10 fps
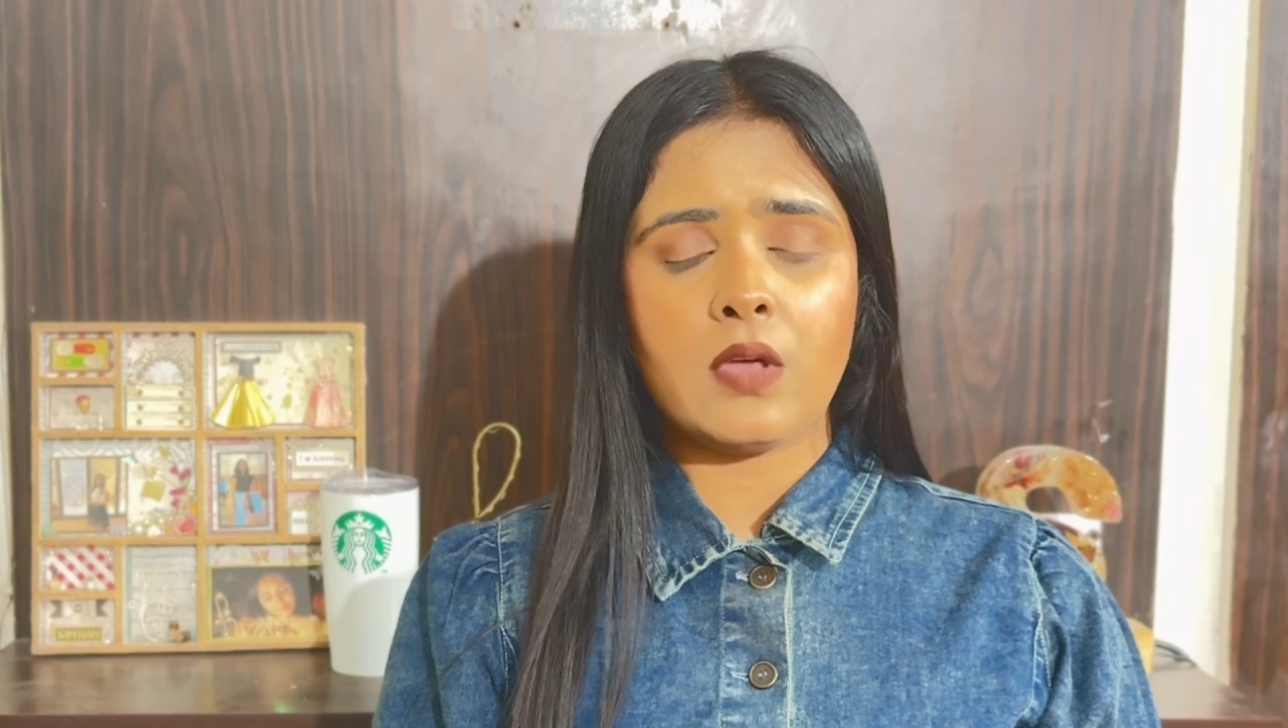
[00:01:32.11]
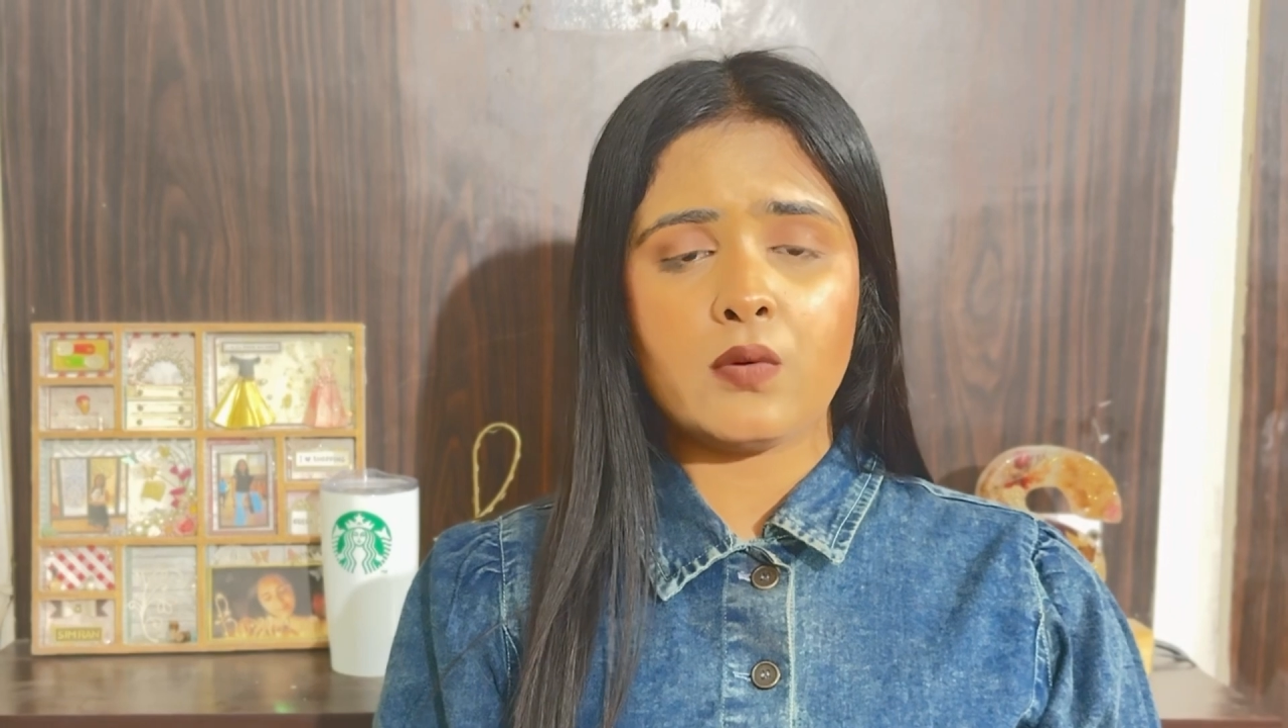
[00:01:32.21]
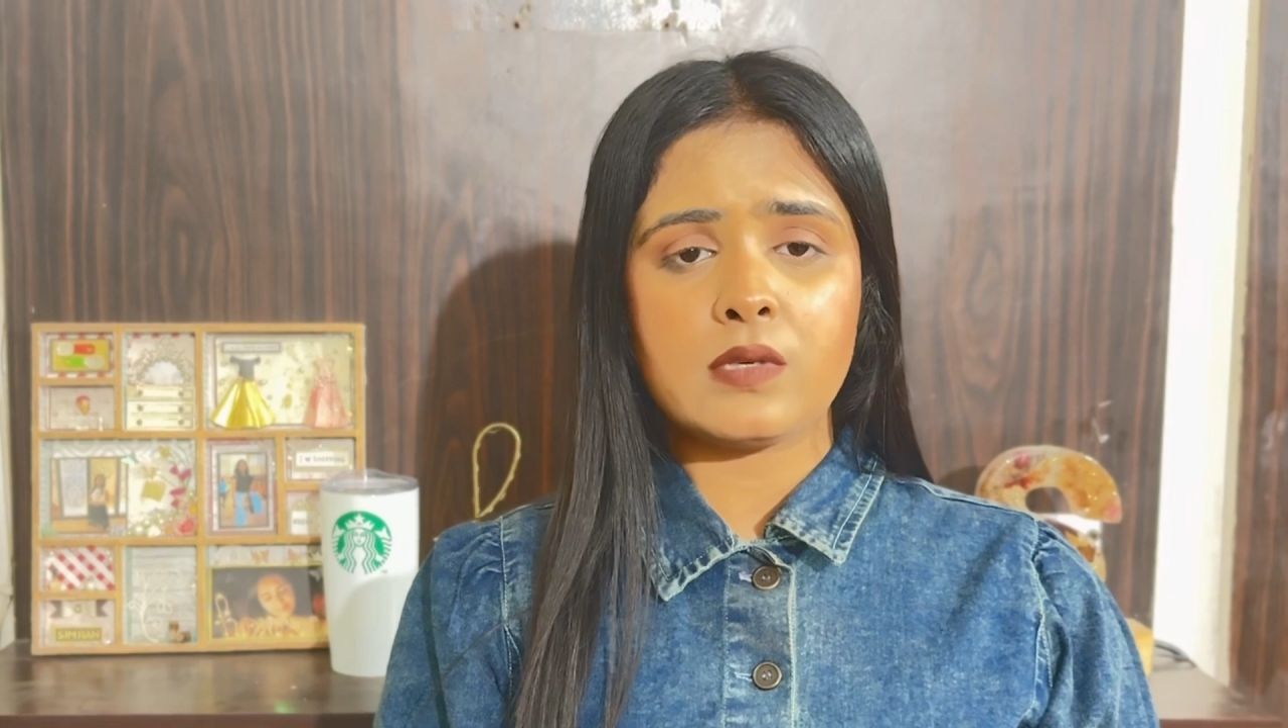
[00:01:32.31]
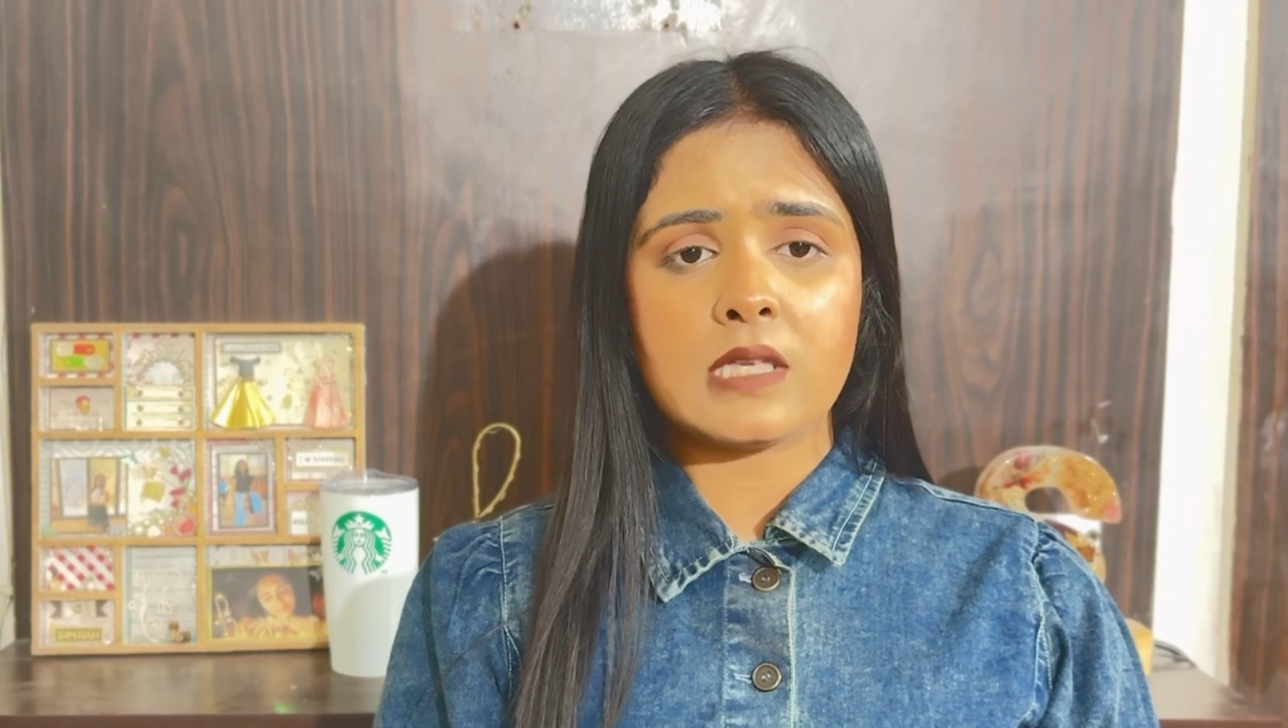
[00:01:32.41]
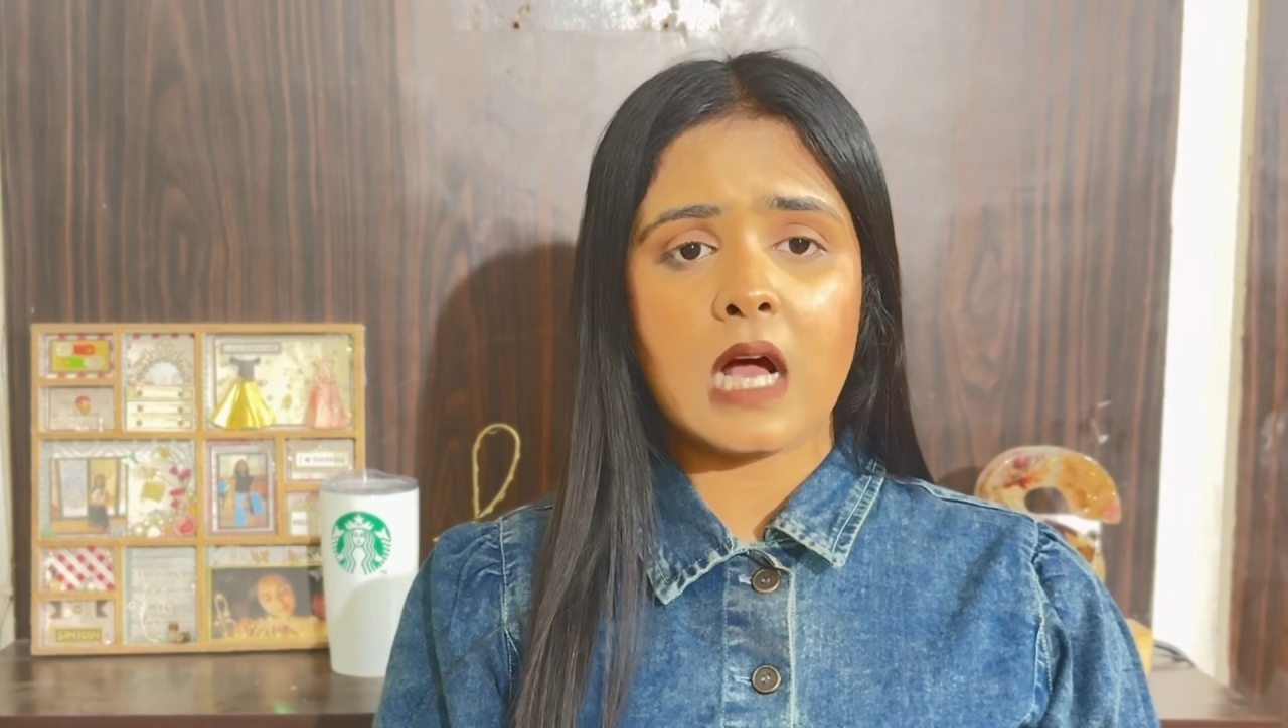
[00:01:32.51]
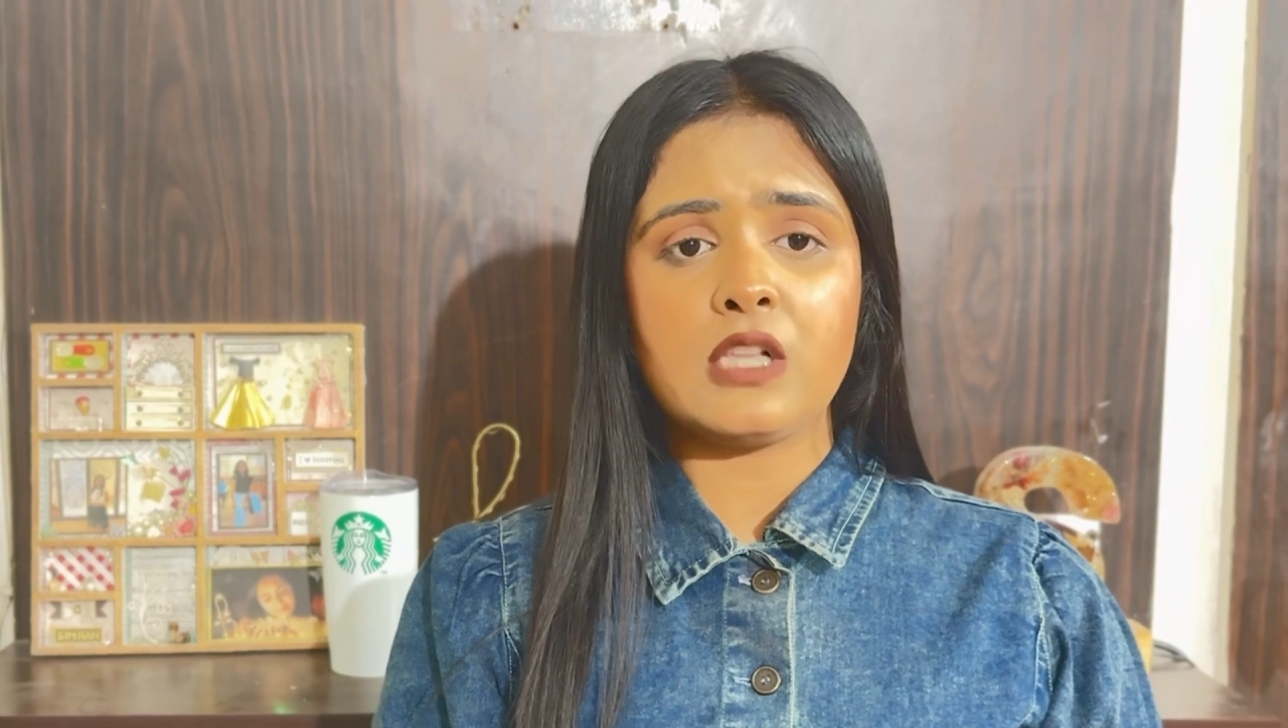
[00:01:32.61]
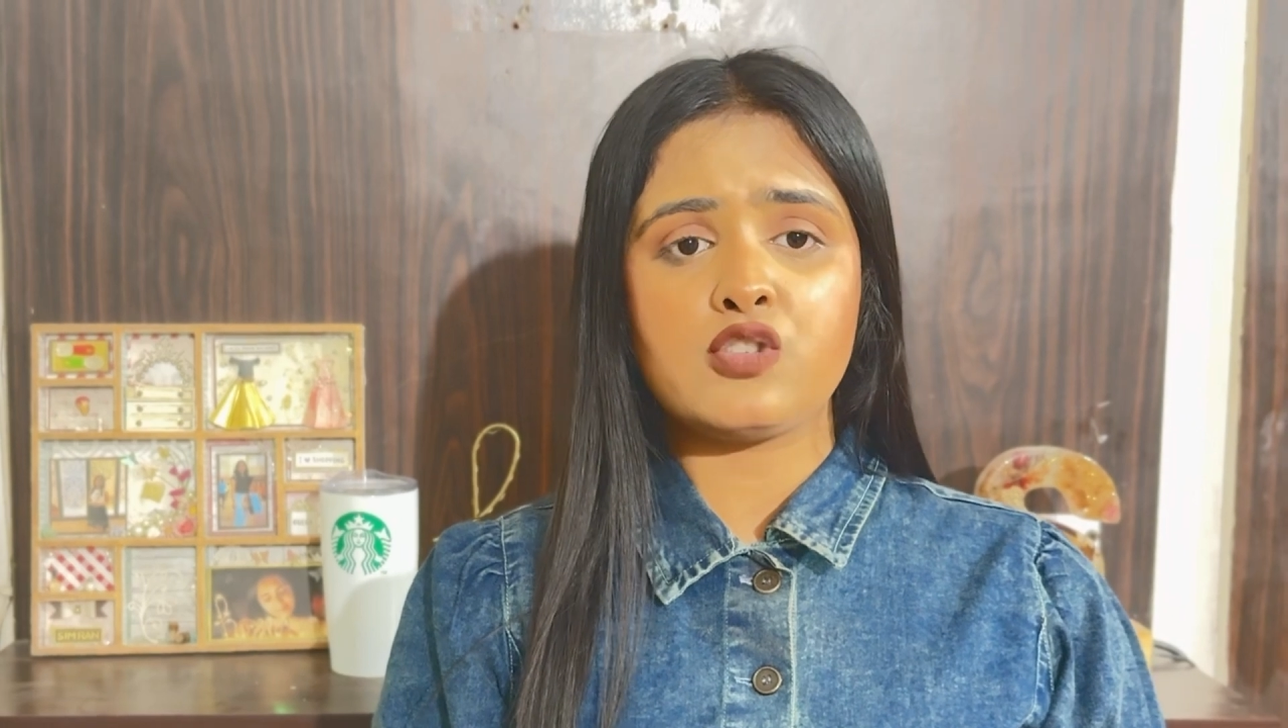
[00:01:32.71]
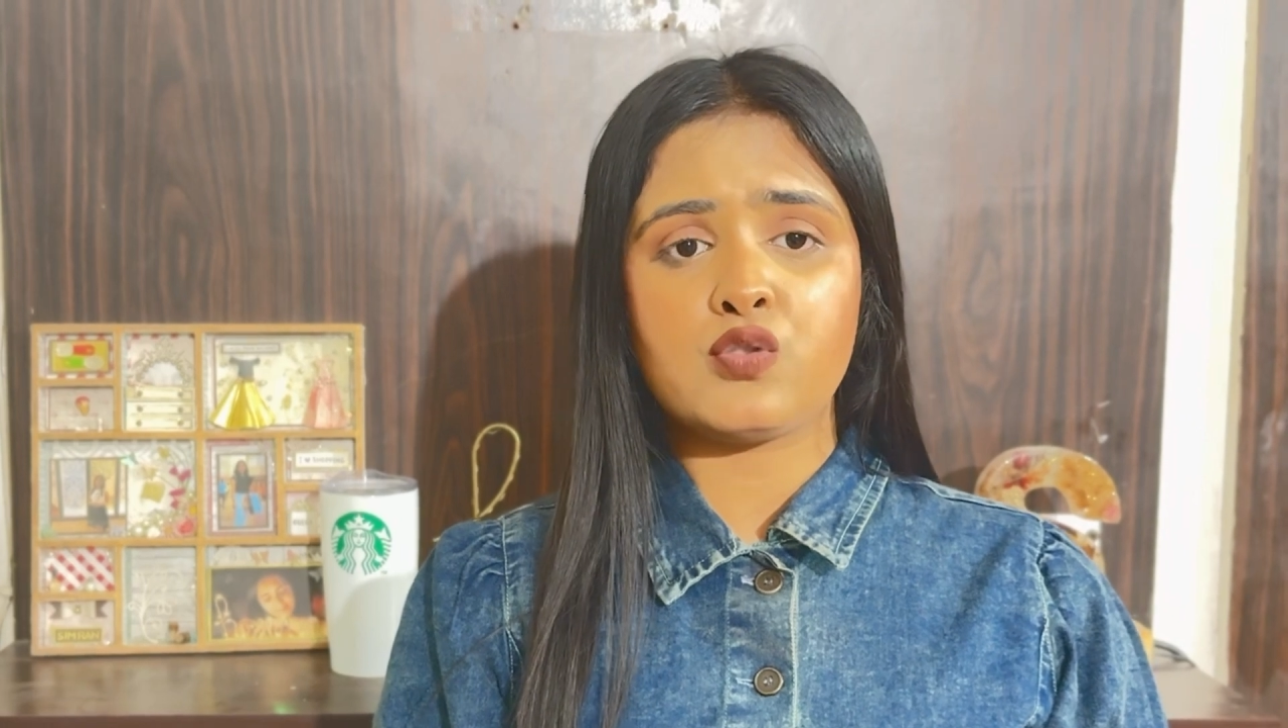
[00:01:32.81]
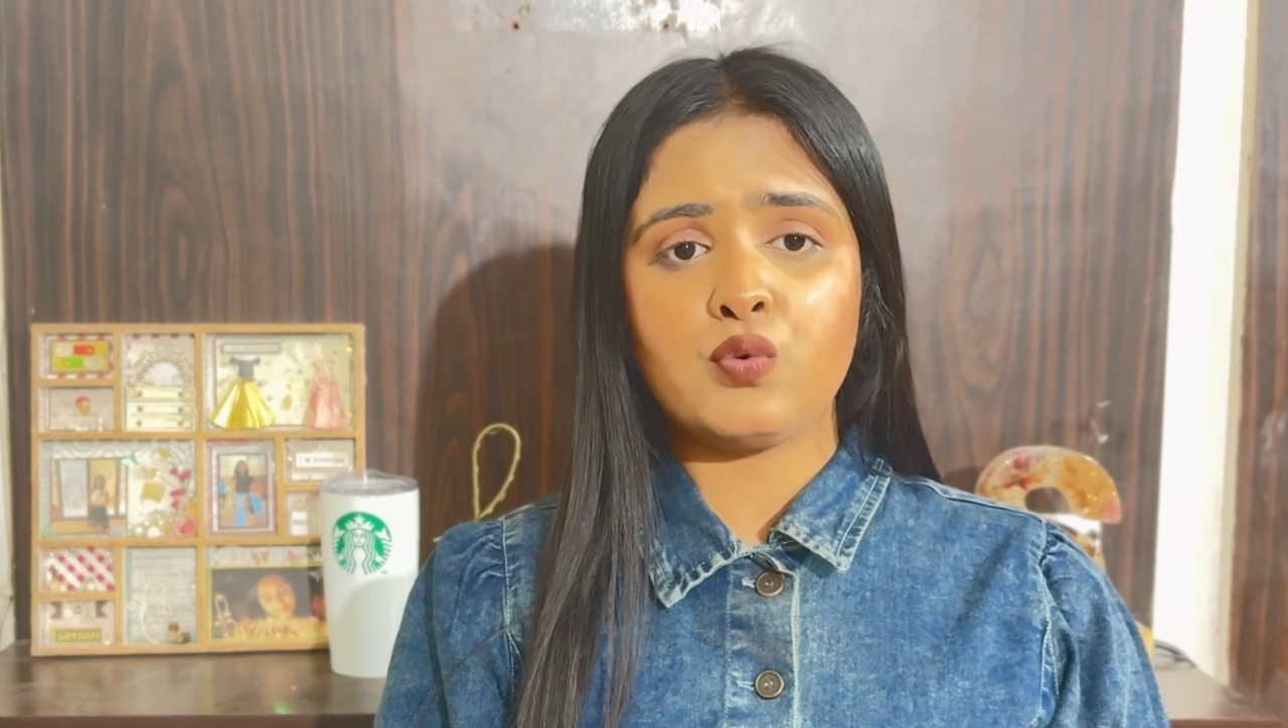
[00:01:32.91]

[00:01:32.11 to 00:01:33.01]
their results